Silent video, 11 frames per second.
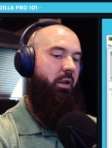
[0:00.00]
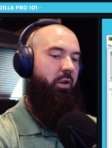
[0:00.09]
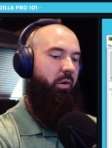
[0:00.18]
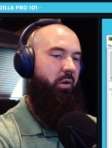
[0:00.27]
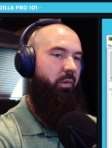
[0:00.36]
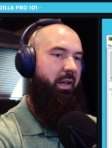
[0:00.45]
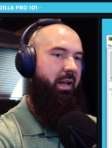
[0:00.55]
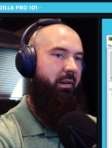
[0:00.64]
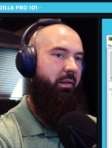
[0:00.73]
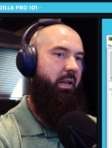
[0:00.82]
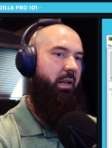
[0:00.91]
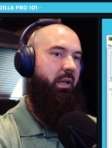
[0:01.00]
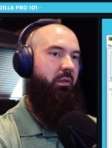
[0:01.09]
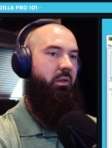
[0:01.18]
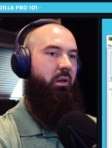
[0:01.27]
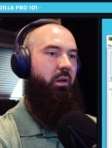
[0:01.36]
you can do that, hit
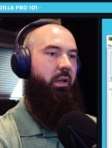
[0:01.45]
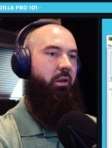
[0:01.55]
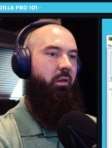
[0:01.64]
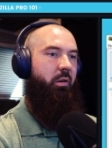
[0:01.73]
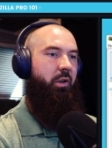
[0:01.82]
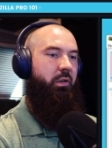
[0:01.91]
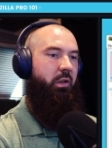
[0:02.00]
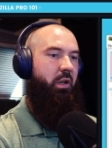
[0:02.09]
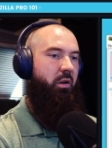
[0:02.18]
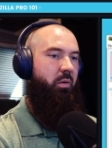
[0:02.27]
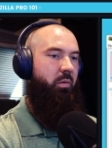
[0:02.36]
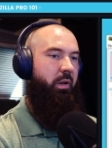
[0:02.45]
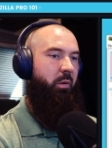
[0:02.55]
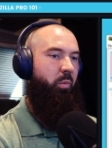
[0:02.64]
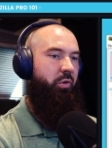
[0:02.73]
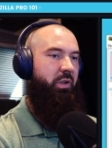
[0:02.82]
enter, and you're good to go, and
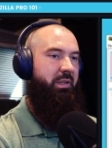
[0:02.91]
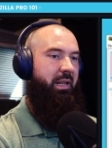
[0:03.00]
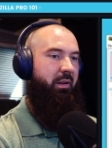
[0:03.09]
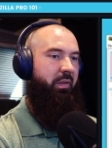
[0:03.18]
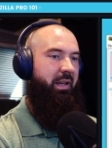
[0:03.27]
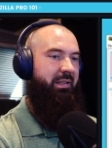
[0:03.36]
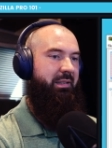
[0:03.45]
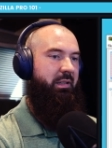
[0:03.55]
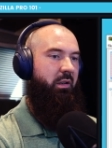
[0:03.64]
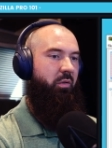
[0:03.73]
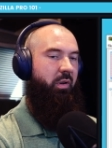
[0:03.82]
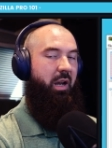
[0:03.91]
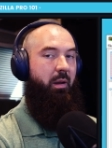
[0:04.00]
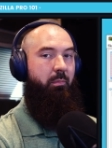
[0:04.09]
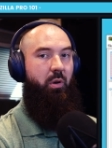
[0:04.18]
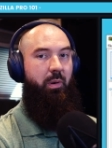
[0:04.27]
it will just have that single
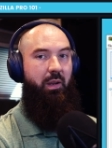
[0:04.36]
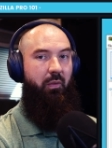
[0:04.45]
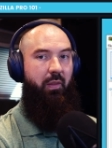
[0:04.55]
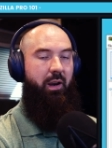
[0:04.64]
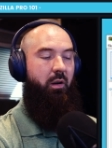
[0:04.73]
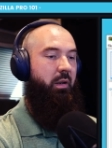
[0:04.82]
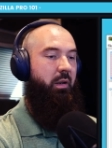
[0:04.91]
combo in there.